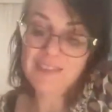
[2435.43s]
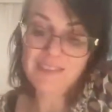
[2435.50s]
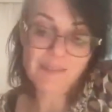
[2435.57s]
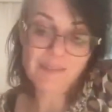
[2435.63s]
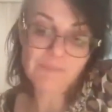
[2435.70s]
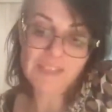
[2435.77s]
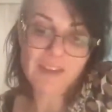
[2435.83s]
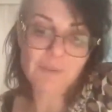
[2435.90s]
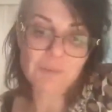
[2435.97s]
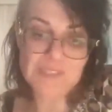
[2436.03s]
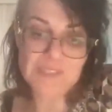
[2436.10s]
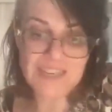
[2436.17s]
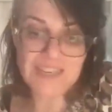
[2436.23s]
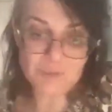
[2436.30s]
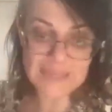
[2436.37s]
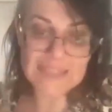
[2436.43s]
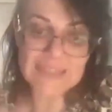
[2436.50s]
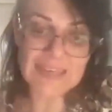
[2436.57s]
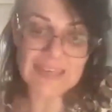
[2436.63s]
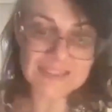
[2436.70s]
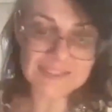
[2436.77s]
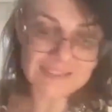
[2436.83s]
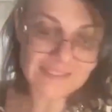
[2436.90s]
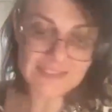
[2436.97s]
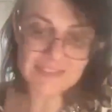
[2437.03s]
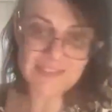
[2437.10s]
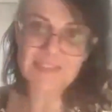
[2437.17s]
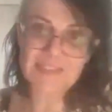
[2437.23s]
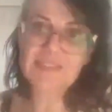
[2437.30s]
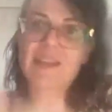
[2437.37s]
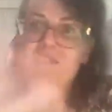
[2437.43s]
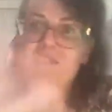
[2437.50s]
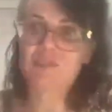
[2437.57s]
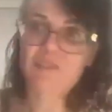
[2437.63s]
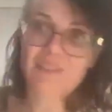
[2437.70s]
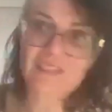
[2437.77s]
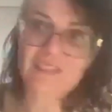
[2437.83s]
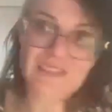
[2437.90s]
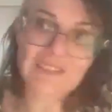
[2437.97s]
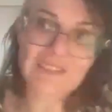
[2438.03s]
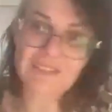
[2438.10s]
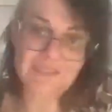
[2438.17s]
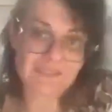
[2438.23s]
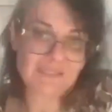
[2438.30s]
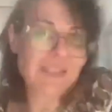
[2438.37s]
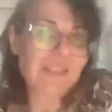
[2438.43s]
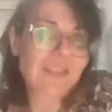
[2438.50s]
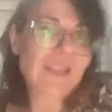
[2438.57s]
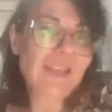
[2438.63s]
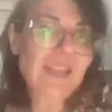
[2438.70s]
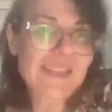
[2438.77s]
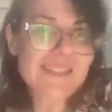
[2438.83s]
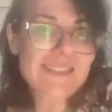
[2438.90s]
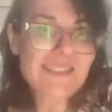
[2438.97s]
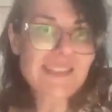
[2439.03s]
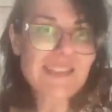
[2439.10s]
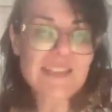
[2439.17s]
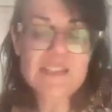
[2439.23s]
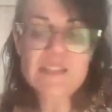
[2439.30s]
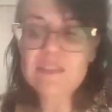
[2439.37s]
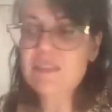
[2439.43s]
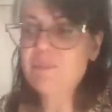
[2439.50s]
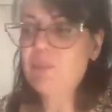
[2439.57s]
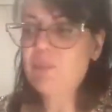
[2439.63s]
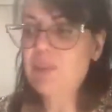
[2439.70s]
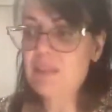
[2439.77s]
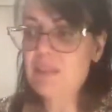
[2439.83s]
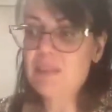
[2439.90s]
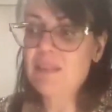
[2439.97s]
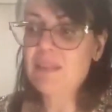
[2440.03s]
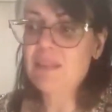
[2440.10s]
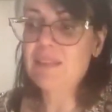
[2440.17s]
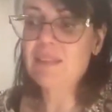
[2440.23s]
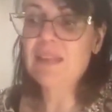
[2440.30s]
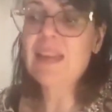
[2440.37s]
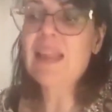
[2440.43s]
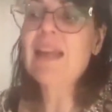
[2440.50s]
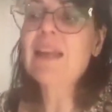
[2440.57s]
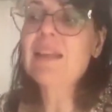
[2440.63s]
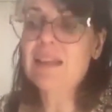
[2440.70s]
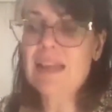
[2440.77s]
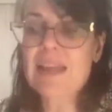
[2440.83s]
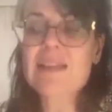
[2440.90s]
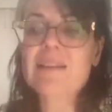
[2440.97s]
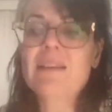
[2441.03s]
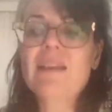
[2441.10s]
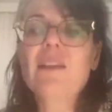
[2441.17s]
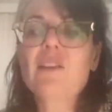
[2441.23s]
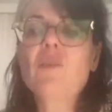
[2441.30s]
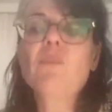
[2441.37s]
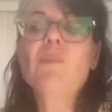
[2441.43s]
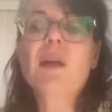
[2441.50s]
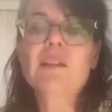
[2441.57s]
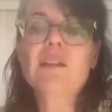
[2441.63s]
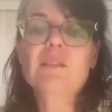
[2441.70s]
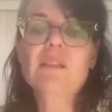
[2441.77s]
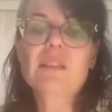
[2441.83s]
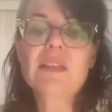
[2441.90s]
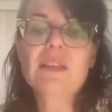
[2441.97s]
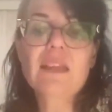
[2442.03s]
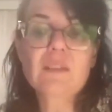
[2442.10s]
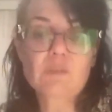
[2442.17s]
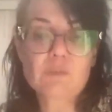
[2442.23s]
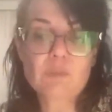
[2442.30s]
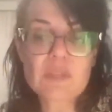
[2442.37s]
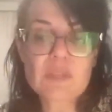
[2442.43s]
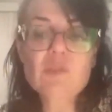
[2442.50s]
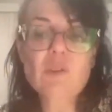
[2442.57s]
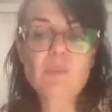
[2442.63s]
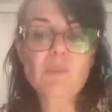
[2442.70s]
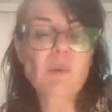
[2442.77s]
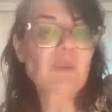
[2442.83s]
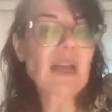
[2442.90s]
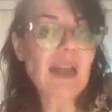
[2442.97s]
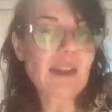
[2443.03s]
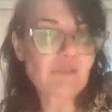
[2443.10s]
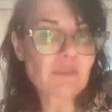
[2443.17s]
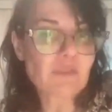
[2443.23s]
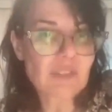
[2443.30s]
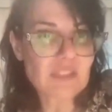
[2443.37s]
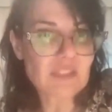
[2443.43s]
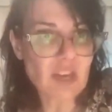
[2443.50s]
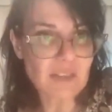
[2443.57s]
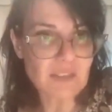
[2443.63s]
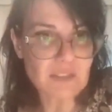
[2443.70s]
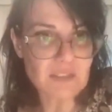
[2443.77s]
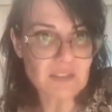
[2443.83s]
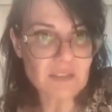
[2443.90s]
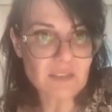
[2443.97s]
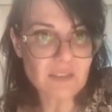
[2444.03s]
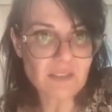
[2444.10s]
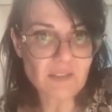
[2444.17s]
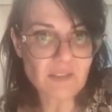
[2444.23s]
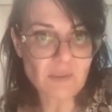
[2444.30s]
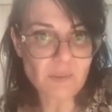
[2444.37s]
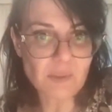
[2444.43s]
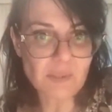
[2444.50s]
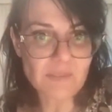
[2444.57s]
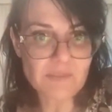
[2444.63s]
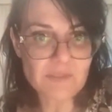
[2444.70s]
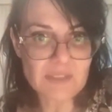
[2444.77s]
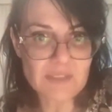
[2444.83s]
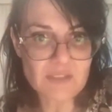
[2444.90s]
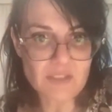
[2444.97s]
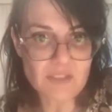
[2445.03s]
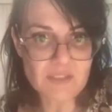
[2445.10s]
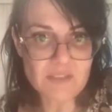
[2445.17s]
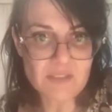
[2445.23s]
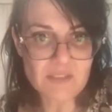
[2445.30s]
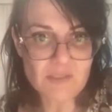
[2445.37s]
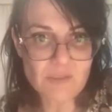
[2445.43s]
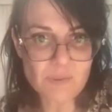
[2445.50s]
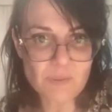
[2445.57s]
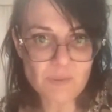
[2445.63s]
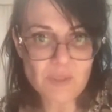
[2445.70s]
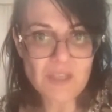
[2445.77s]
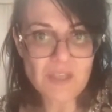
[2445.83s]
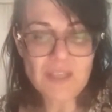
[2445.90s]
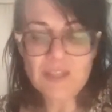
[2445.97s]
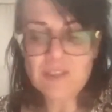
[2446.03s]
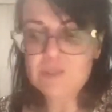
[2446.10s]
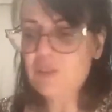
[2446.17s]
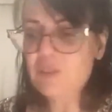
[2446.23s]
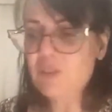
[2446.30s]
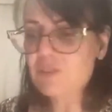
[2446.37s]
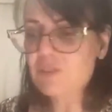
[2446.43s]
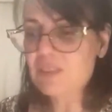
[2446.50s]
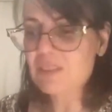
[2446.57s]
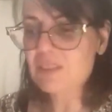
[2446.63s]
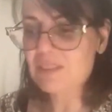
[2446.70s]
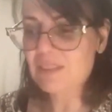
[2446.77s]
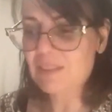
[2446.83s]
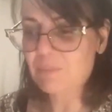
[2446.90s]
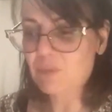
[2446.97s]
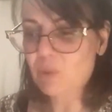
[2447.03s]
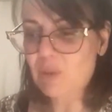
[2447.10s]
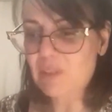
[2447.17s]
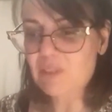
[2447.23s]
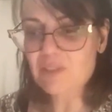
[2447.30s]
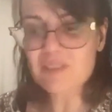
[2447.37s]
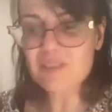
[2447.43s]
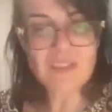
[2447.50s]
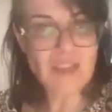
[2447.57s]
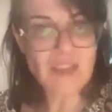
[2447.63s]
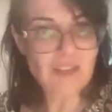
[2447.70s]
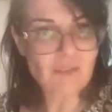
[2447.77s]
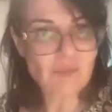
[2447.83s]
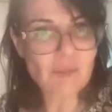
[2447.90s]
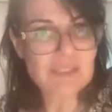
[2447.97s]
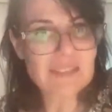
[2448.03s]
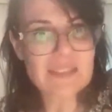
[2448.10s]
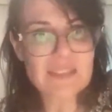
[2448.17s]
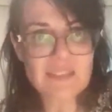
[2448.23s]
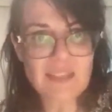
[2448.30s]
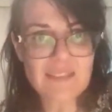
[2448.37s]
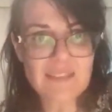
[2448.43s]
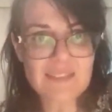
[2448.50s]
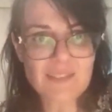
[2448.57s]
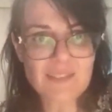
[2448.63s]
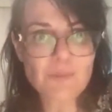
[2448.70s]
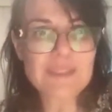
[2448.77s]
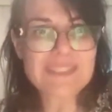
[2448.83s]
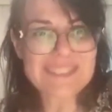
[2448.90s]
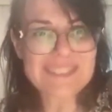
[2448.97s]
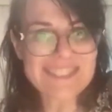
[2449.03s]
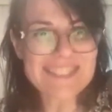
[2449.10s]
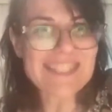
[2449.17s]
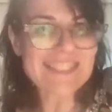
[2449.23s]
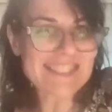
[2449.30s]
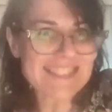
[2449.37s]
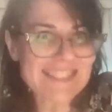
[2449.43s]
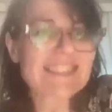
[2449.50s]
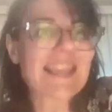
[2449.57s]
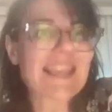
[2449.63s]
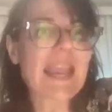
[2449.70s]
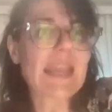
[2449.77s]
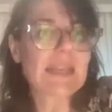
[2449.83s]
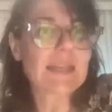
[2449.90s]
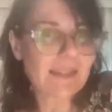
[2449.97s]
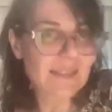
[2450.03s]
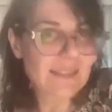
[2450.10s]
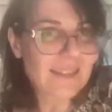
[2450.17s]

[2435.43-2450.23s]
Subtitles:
is something I would like to highlight in this discussion, and is the lack. I go back to the lack of wisdom on behalf of the judges. We have seen judges who do not seem to understand what it is at stake.